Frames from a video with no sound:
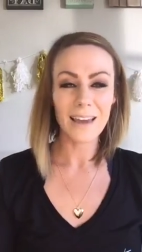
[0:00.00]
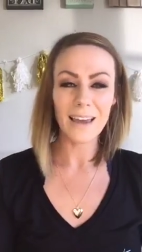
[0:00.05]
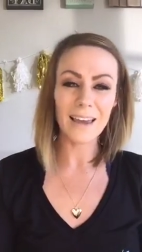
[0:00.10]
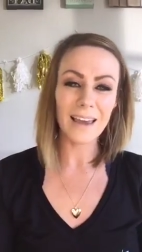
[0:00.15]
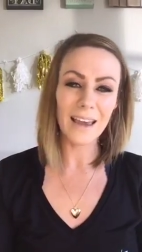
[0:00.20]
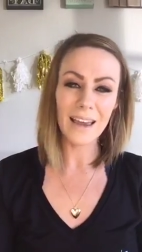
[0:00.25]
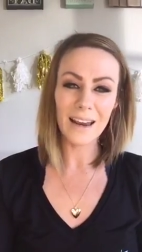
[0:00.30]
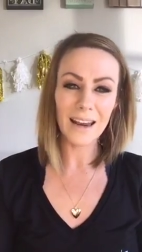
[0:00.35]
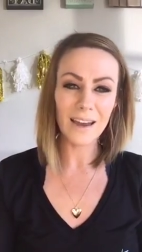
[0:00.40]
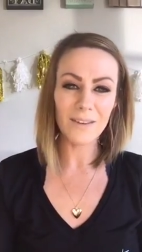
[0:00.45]
I
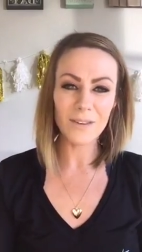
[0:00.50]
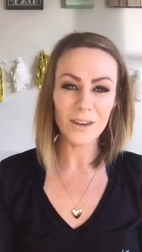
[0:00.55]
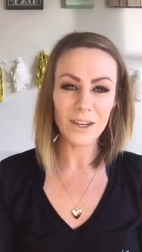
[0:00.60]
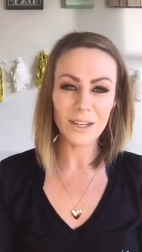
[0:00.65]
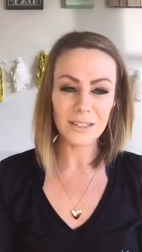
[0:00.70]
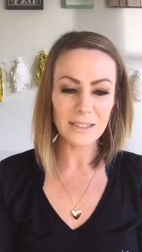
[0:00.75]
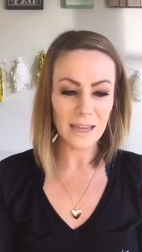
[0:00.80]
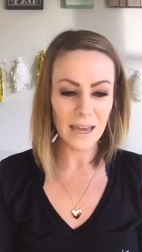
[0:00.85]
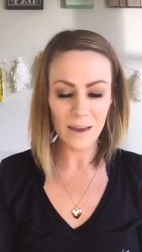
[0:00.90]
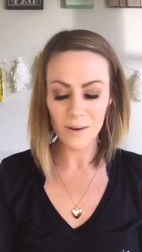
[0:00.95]
can't have a
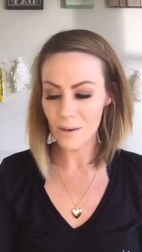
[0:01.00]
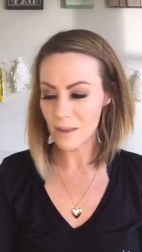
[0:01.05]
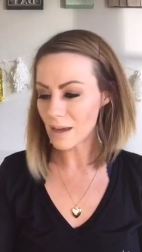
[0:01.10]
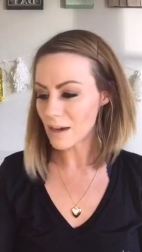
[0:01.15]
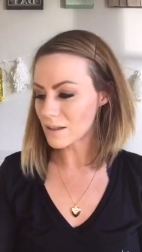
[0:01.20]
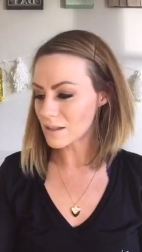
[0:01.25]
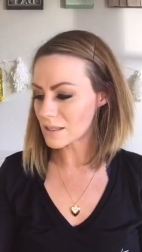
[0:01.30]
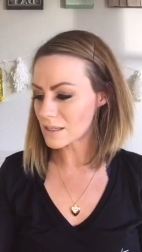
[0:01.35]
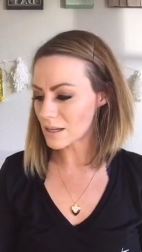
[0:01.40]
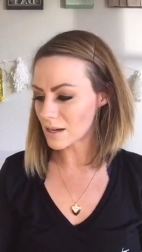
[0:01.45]
good day
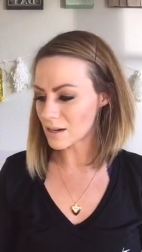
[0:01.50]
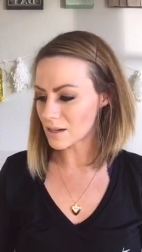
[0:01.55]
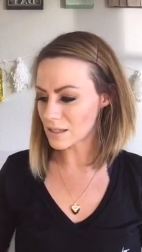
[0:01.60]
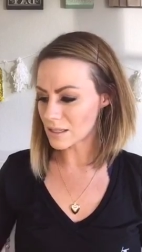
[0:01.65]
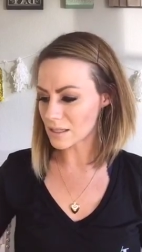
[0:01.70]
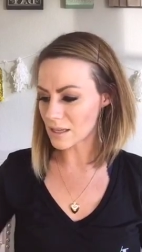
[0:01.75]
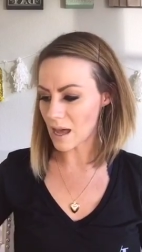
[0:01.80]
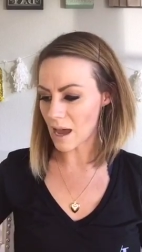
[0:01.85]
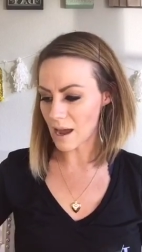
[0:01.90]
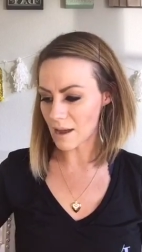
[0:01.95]
without
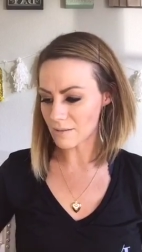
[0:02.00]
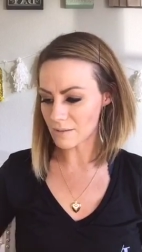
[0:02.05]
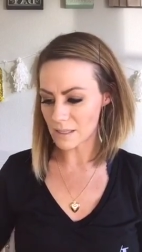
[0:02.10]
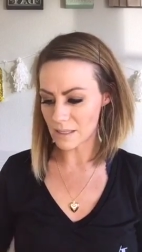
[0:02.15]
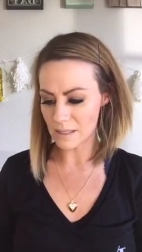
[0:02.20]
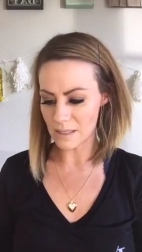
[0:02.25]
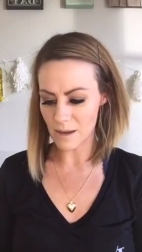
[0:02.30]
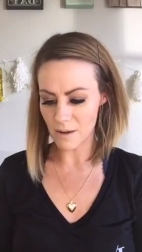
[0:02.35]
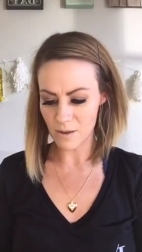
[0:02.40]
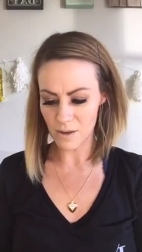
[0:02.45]
Sarah's lives.
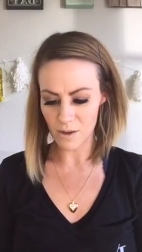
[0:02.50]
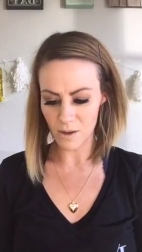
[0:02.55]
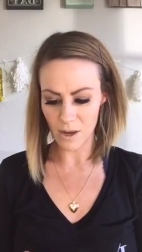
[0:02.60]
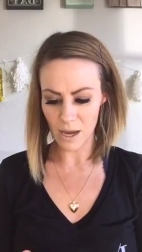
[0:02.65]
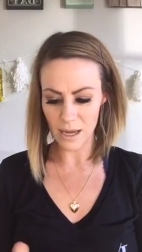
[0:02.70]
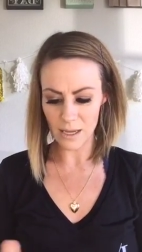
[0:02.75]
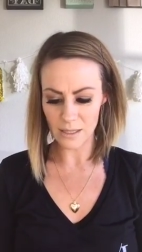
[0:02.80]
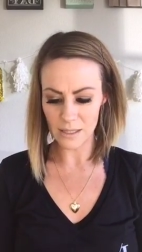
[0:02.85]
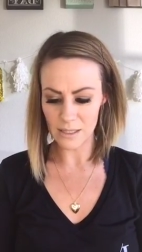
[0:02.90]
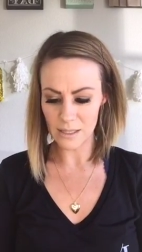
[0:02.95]
Is that what you
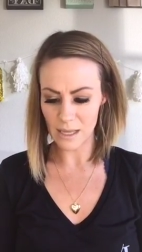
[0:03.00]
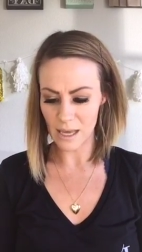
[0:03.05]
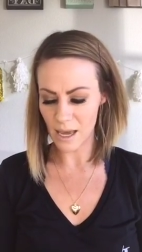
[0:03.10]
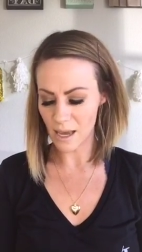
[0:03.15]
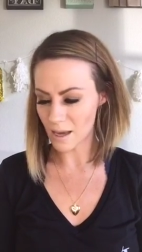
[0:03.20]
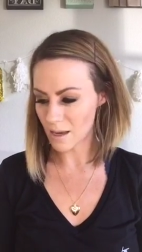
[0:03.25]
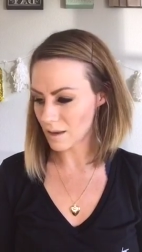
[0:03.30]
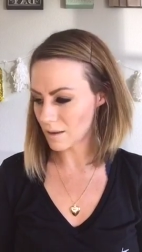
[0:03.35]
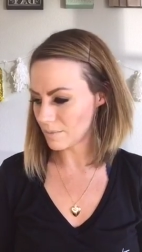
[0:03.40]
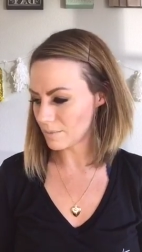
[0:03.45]
guys
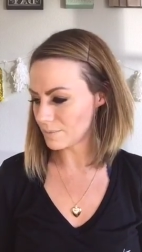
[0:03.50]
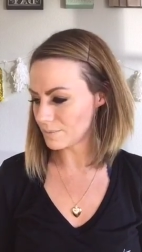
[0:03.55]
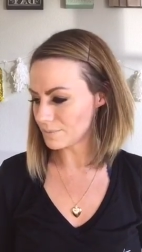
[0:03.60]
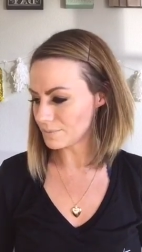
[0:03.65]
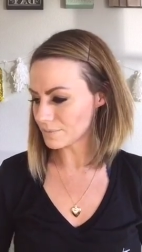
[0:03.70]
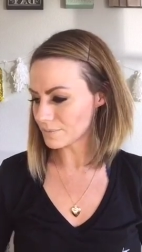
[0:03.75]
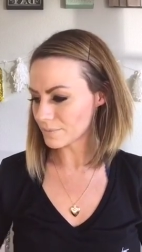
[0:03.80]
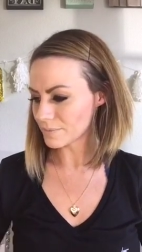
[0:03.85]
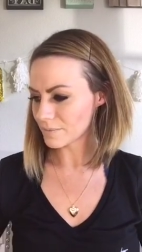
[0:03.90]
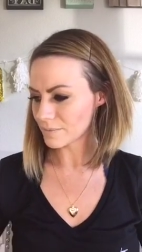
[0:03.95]
think?
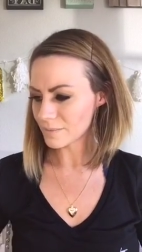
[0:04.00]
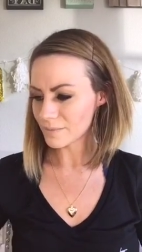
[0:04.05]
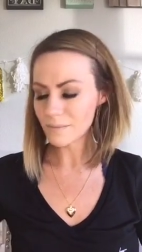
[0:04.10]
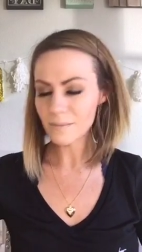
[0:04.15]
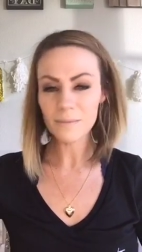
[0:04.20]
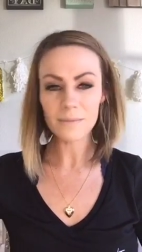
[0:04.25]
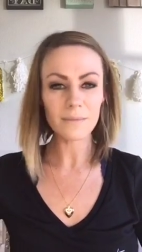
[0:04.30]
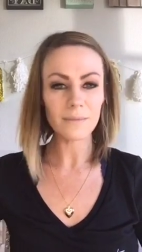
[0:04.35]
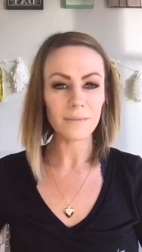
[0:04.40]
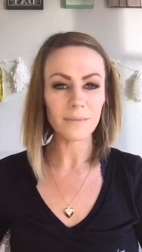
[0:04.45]

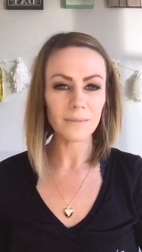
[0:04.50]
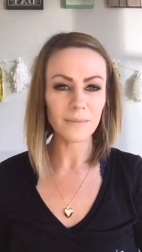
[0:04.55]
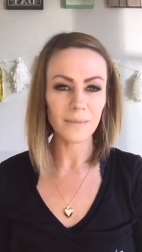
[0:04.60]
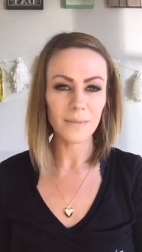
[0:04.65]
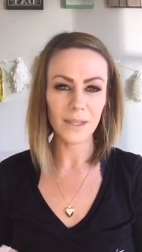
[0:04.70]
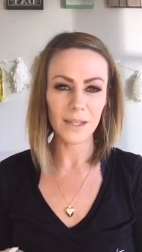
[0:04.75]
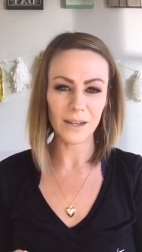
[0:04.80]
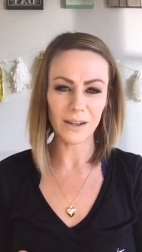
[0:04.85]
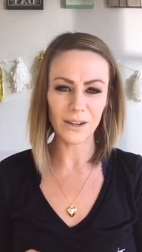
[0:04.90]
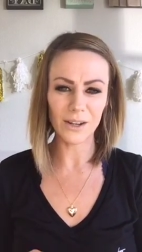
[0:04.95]

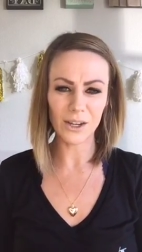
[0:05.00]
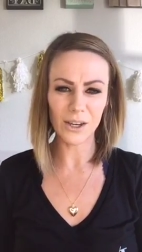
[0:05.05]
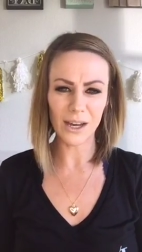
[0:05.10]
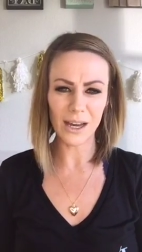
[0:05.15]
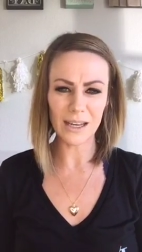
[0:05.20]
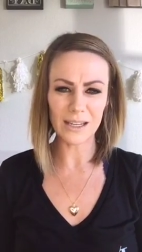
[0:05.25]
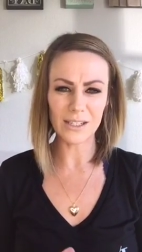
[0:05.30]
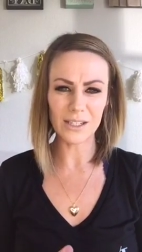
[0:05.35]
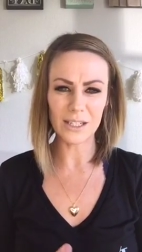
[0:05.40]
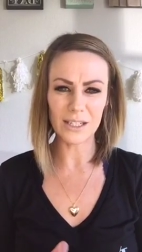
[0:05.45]
Or do you
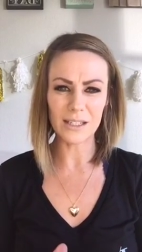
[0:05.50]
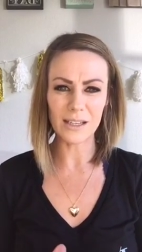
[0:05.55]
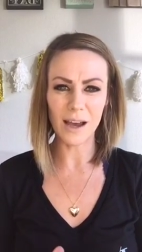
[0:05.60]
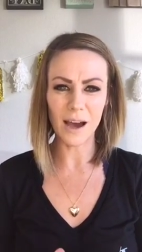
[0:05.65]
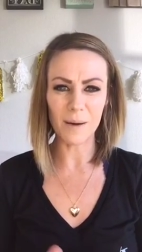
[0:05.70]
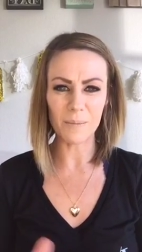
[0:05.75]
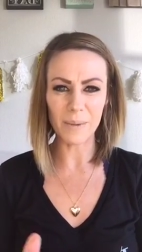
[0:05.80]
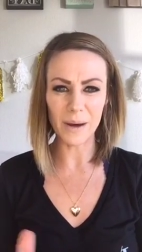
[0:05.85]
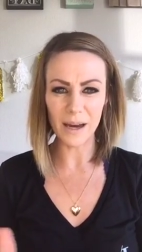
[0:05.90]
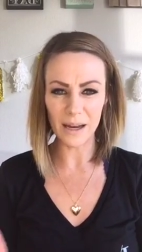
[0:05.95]
guys just
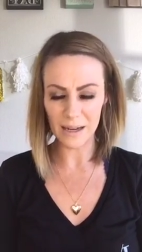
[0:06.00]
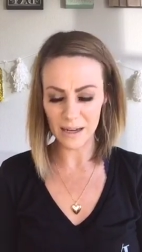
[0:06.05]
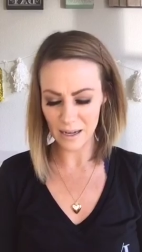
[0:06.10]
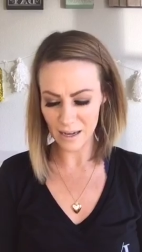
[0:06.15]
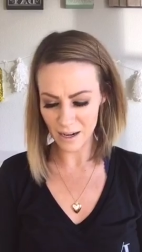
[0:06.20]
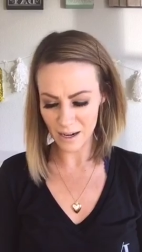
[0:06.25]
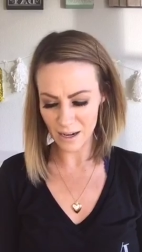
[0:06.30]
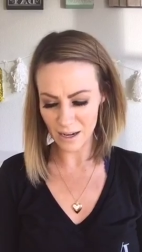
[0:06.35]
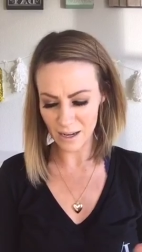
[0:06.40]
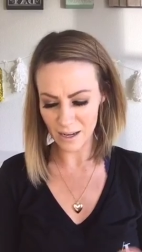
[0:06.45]
hop on
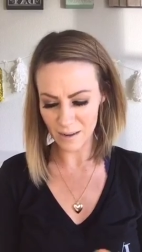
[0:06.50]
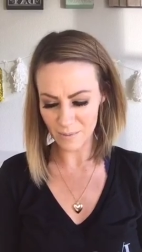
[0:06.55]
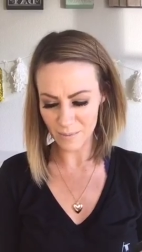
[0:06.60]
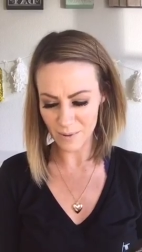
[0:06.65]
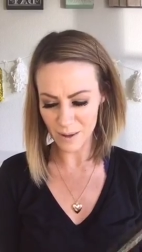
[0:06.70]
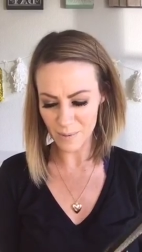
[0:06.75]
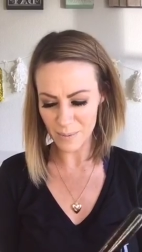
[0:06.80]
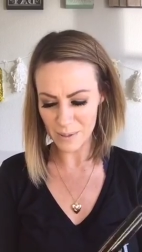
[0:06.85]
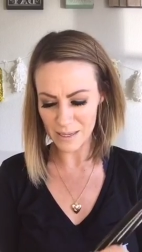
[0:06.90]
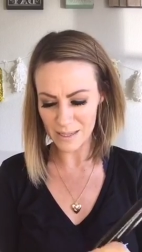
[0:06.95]
here to
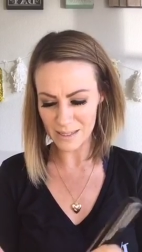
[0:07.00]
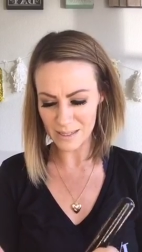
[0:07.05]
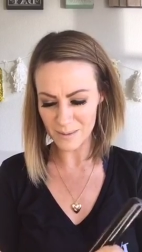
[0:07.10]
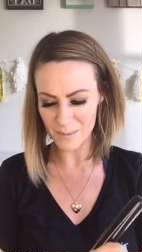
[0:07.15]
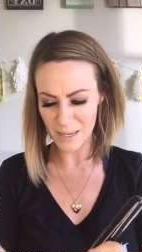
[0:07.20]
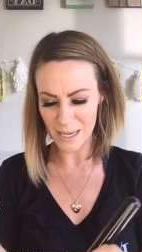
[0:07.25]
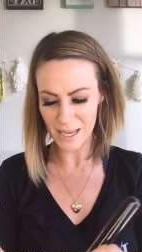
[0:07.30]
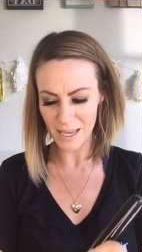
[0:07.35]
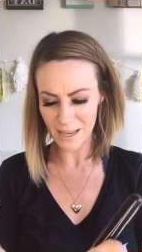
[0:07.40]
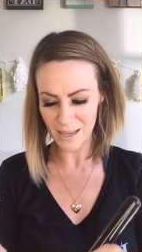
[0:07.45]
appease
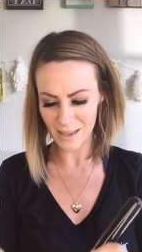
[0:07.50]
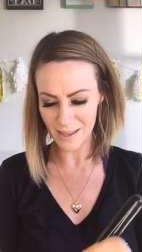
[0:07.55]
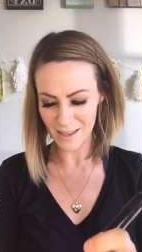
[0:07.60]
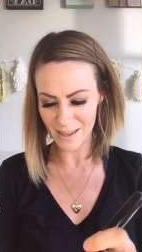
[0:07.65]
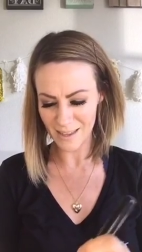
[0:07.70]
me?